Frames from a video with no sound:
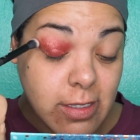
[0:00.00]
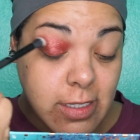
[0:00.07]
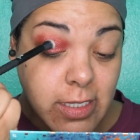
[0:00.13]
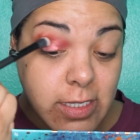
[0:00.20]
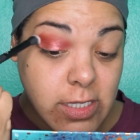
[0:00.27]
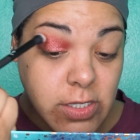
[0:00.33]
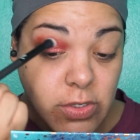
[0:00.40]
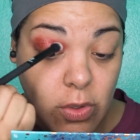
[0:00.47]

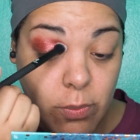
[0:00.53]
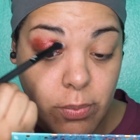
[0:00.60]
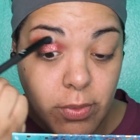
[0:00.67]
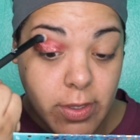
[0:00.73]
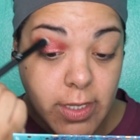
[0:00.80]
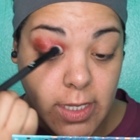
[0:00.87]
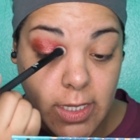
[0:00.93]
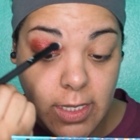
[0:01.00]
It's so
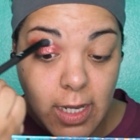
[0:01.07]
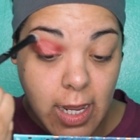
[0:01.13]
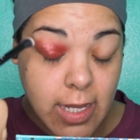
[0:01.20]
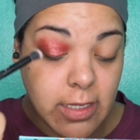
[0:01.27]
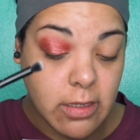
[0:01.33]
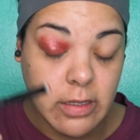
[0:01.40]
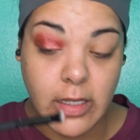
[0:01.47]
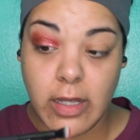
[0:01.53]
pretty. I
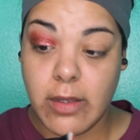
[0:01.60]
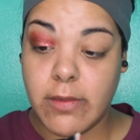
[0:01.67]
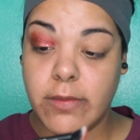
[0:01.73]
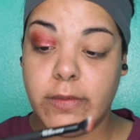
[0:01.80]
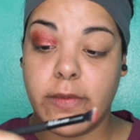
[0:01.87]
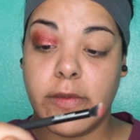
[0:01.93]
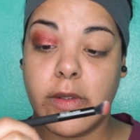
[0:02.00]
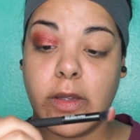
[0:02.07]
love
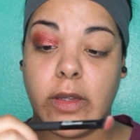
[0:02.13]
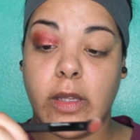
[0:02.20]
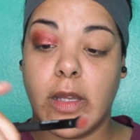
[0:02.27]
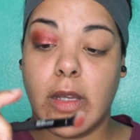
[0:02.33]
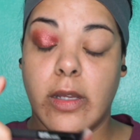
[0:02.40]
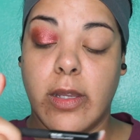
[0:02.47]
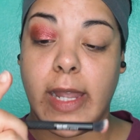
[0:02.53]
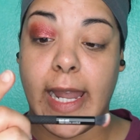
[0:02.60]

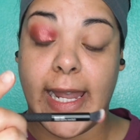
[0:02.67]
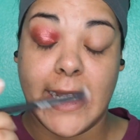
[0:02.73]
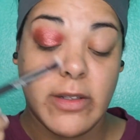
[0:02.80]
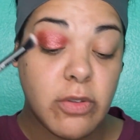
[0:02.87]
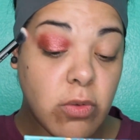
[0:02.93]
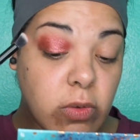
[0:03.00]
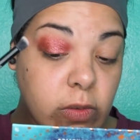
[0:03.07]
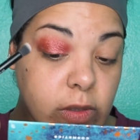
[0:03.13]
the
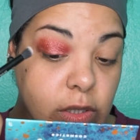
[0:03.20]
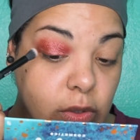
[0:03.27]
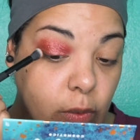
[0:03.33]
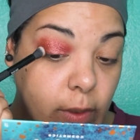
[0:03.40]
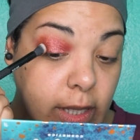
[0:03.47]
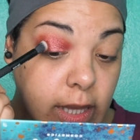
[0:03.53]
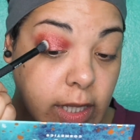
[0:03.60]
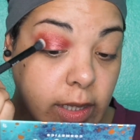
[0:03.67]
handles, the
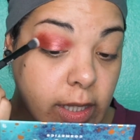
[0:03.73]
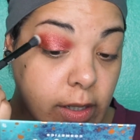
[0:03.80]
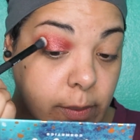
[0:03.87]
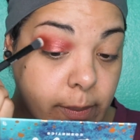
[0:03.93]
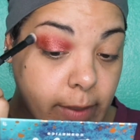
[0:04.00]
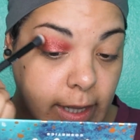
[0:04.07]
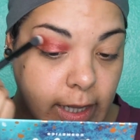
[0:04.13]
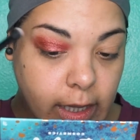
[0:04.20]
way that they're
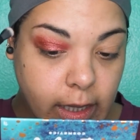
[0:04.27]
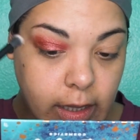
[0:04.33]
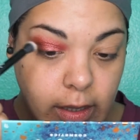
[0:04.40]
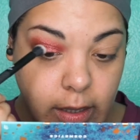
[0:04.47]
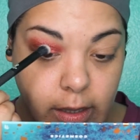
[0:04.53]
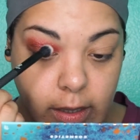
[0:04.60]
made.